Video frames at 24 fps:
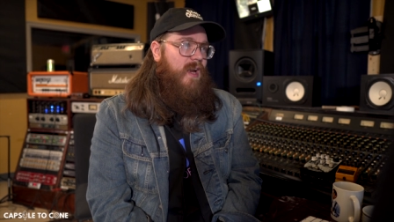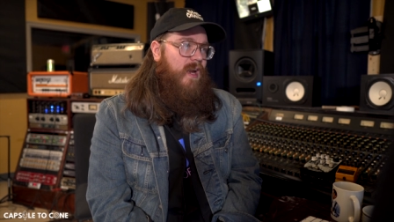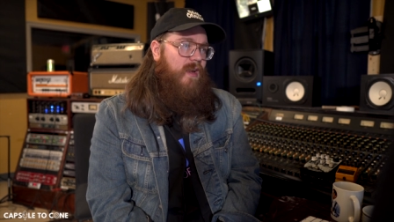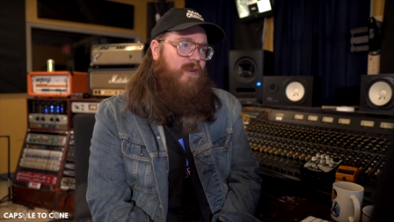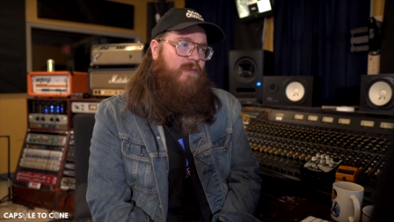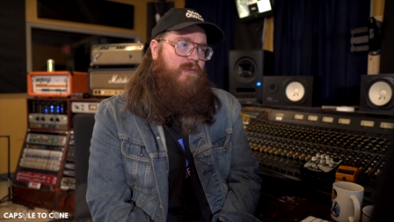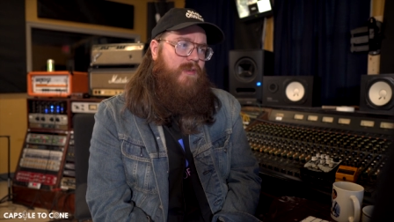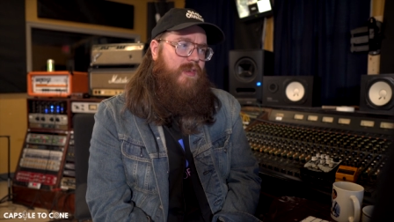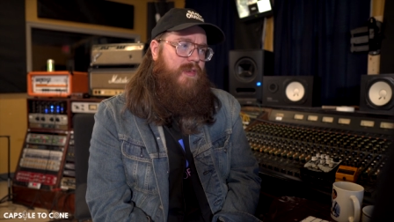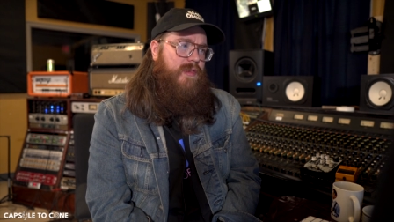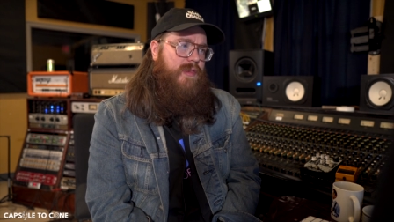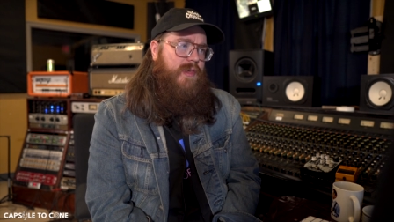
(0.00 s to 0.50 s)
I
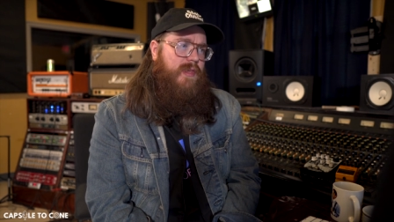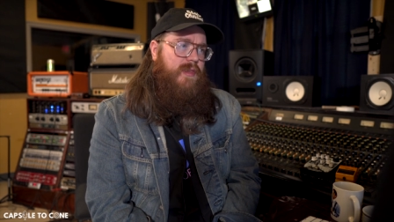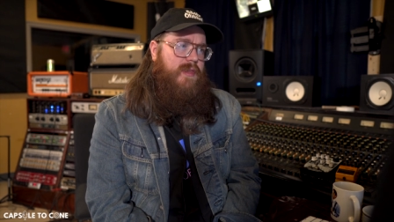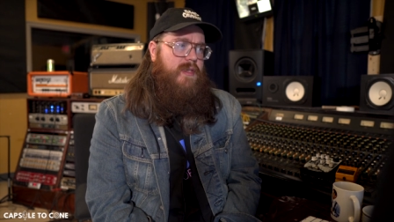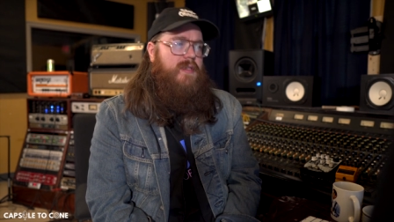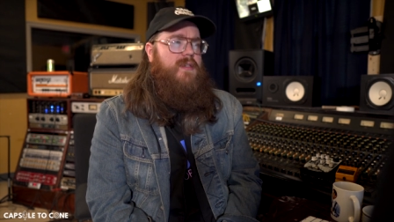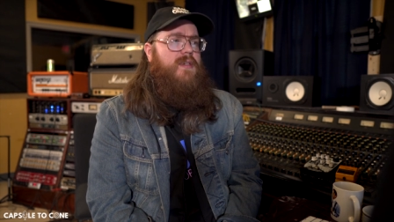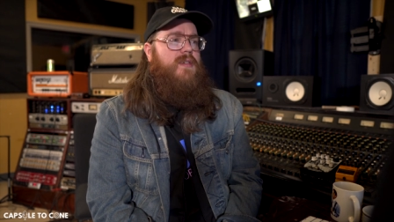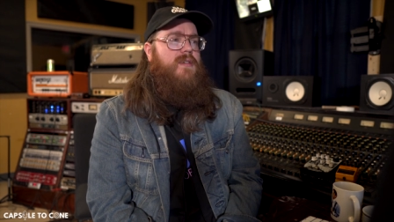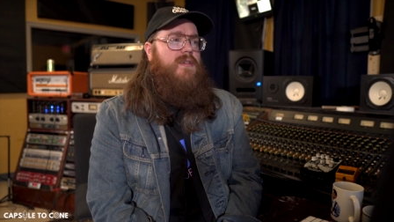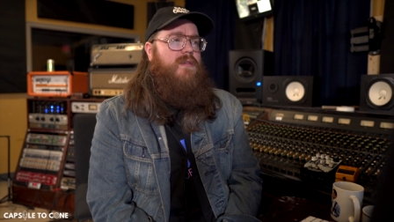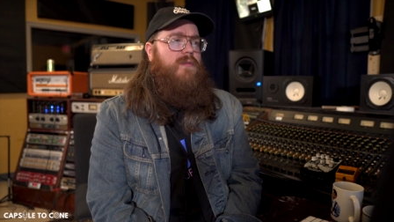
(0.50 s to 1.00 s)
don't really think
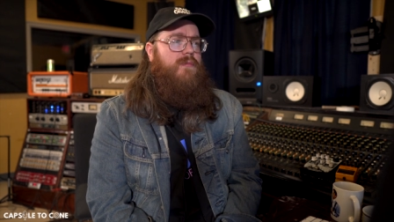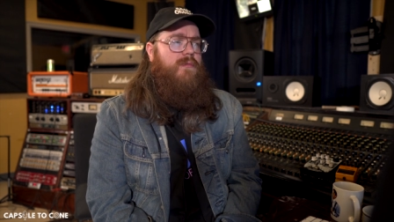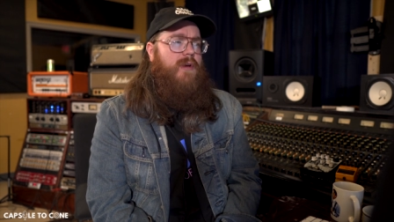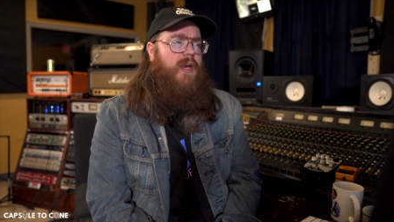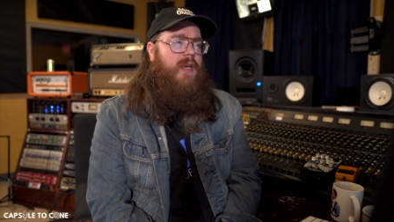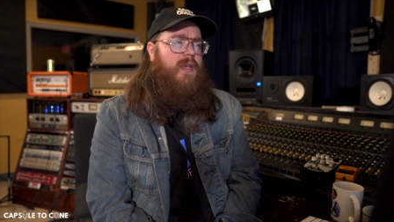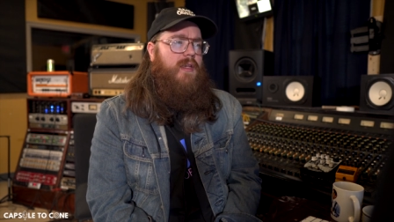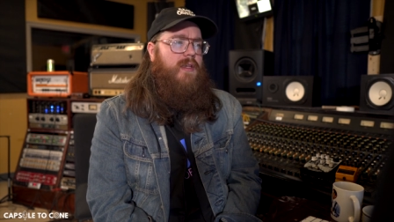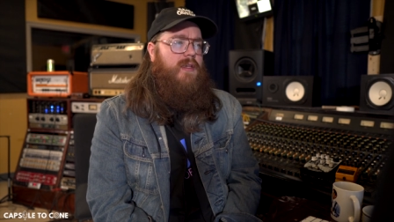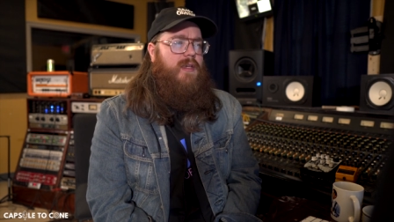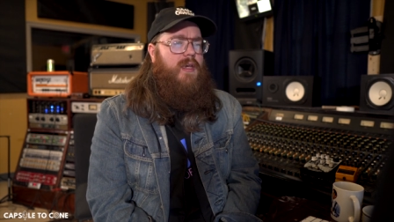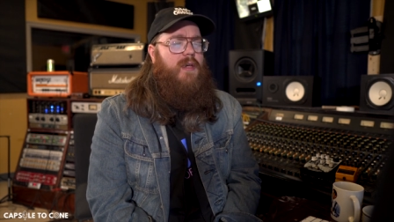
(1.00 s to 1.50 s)
this is the
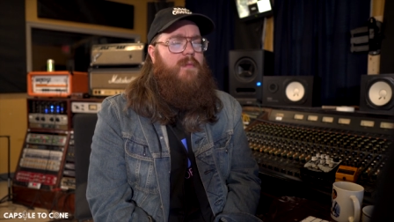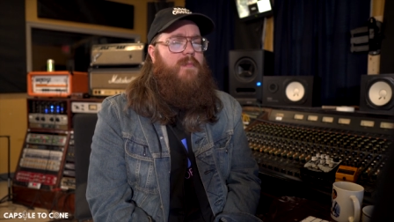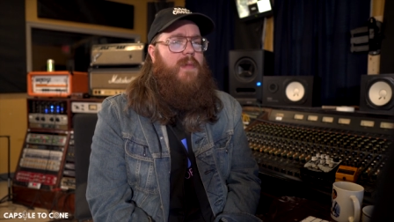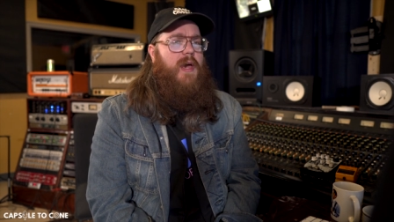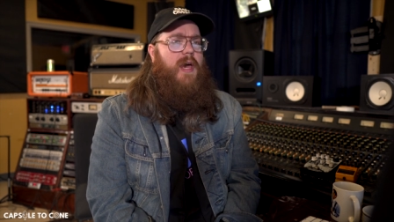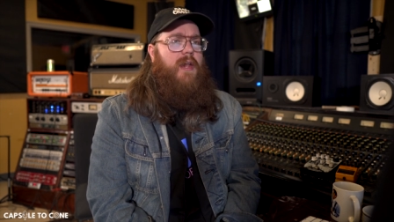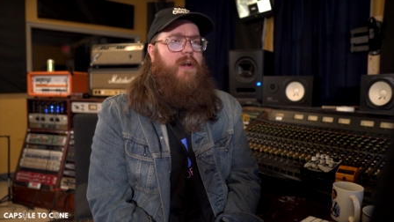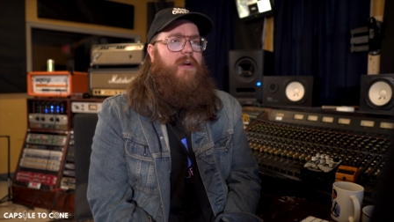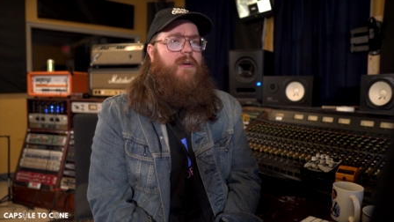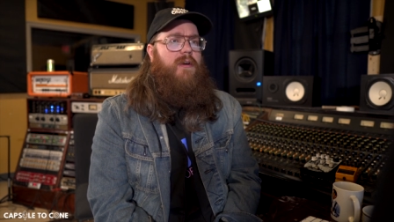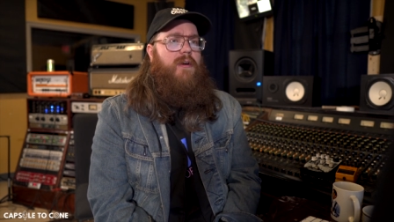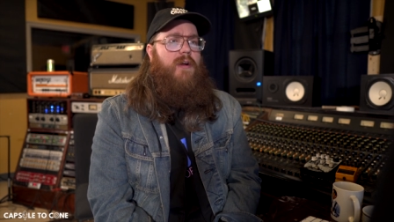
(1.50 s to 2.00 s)
right kick
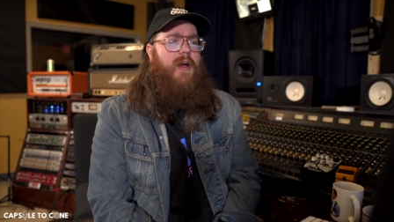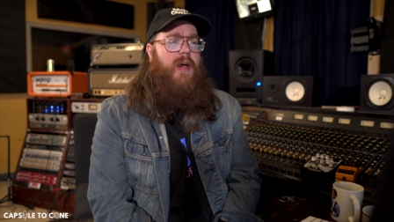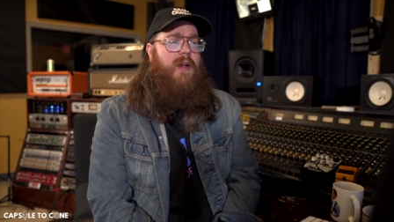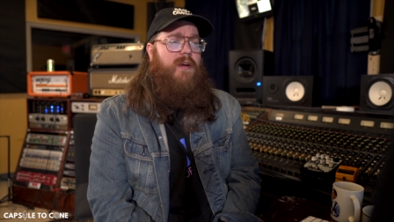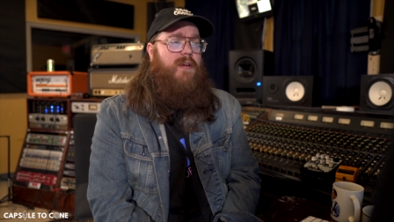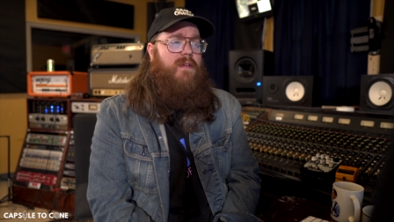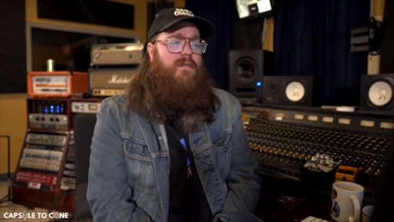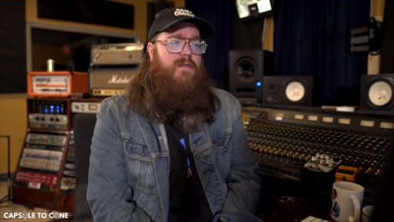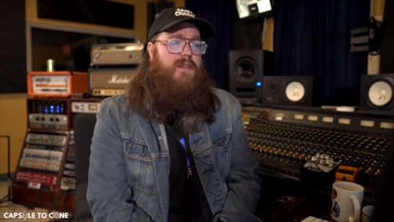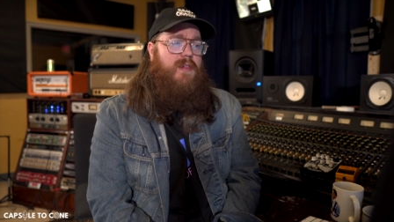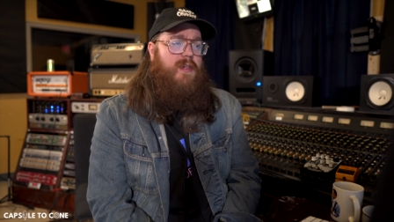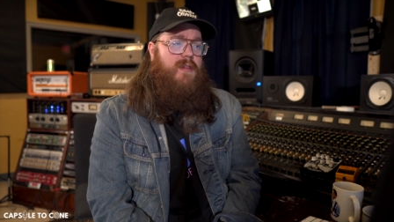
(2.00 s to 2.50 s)
pattern or I
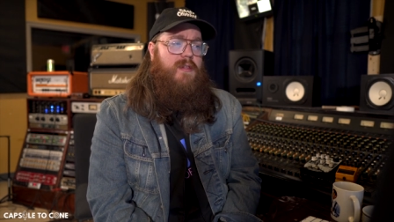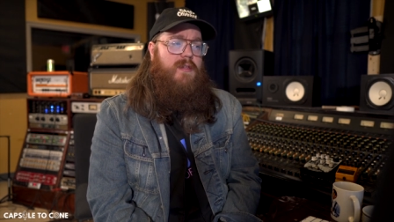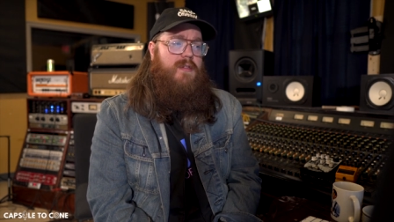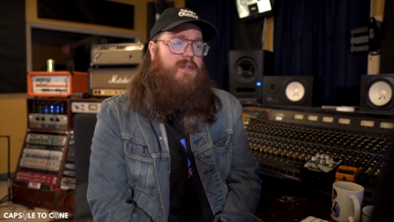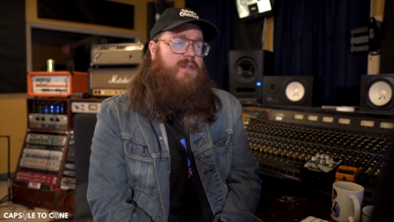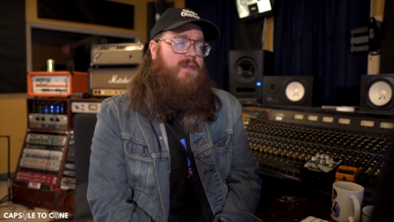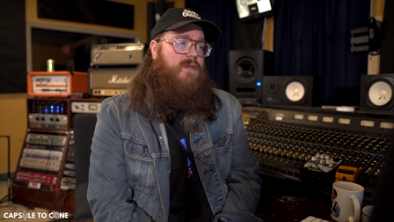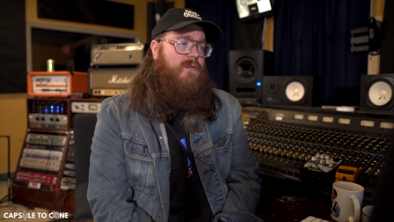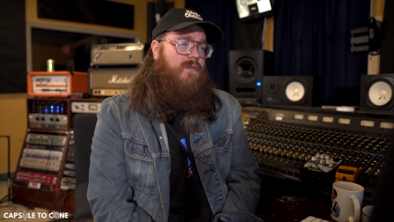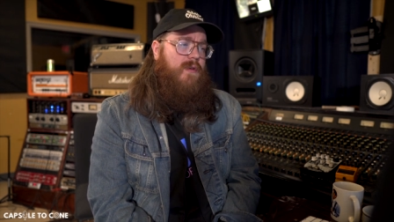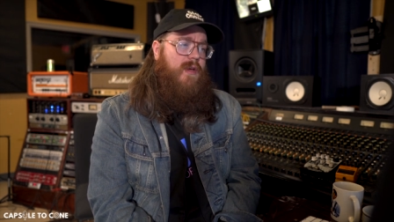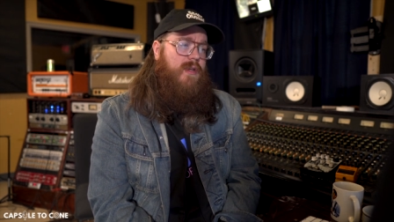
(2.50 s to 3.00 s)
don't even think this
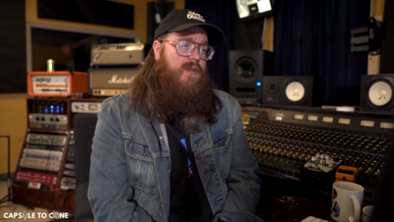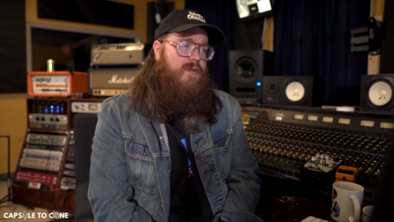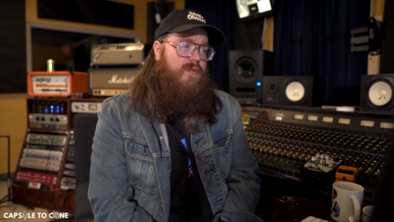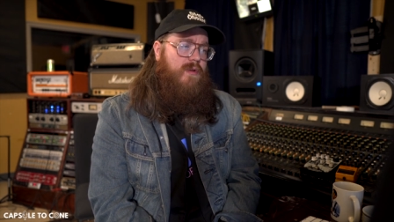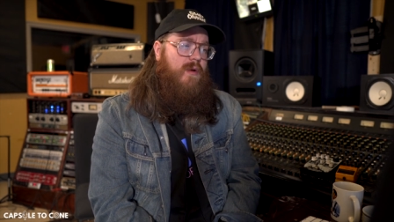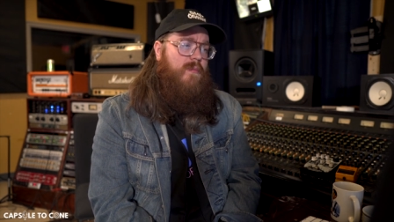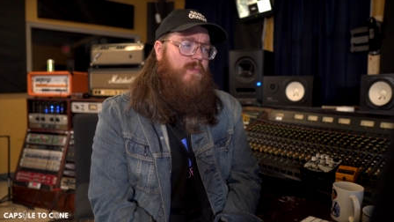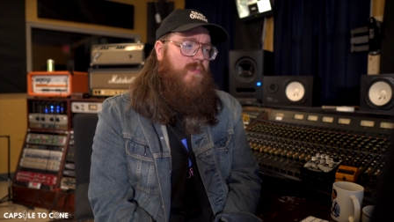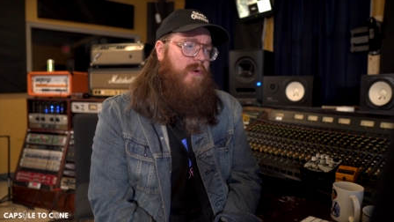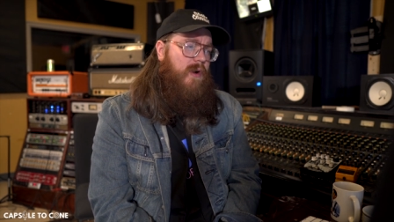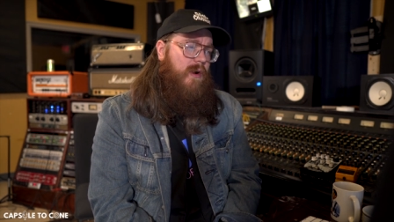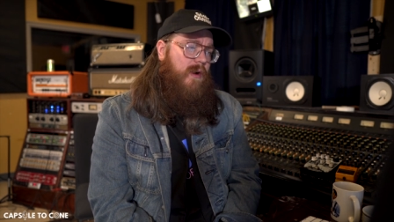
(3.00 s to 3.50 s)
is the right
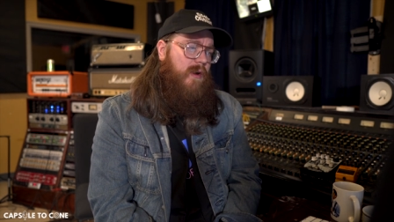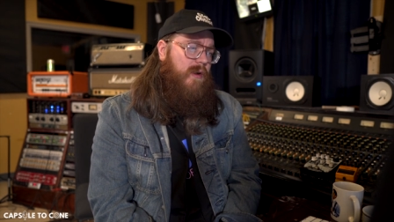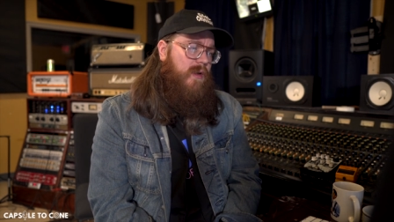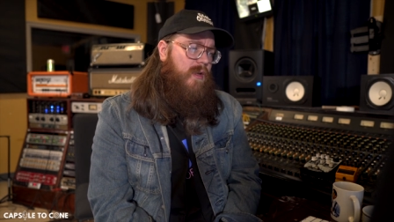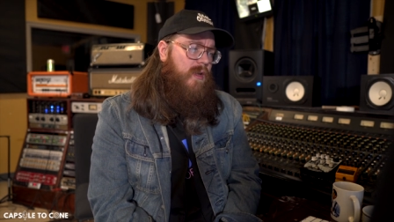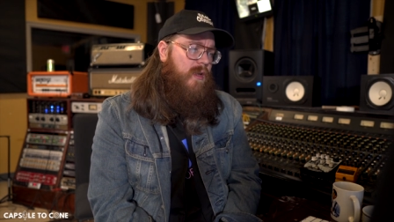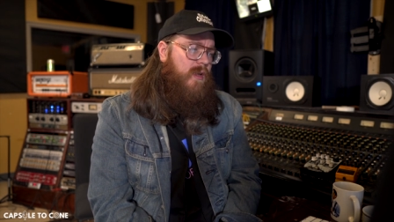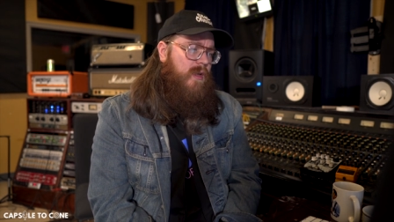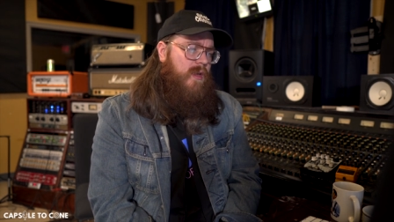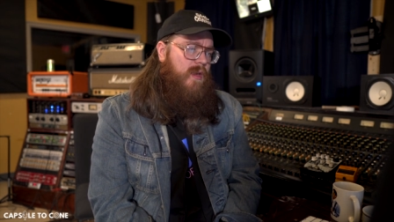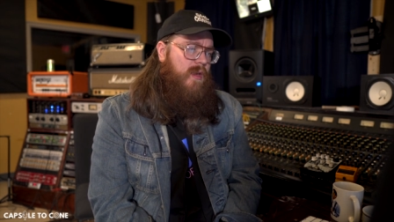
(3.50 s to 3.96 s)
drum part."